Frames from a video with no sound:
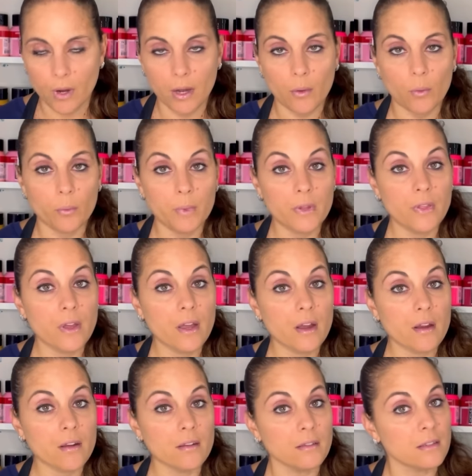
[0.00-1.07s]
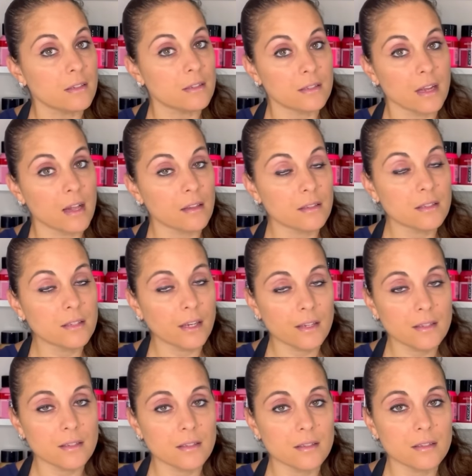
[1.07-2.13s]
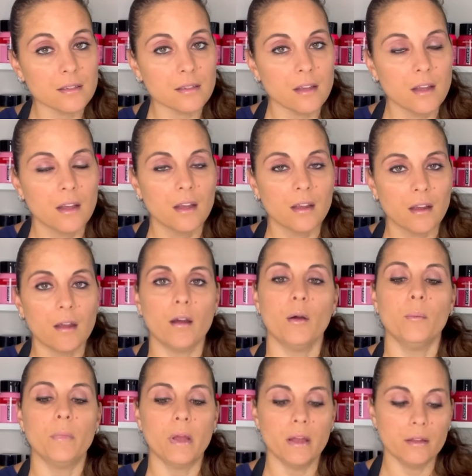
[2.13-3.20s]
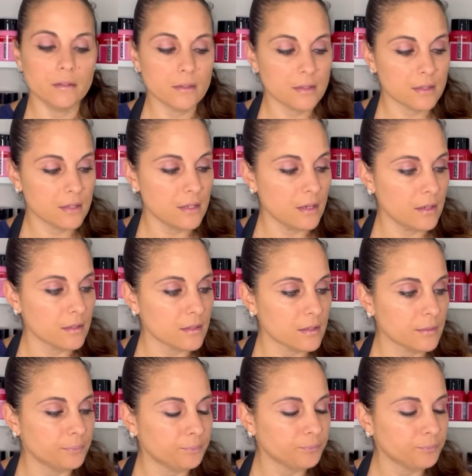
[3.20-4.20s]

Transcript: I will be there in Dallas, Texas. Come and see us.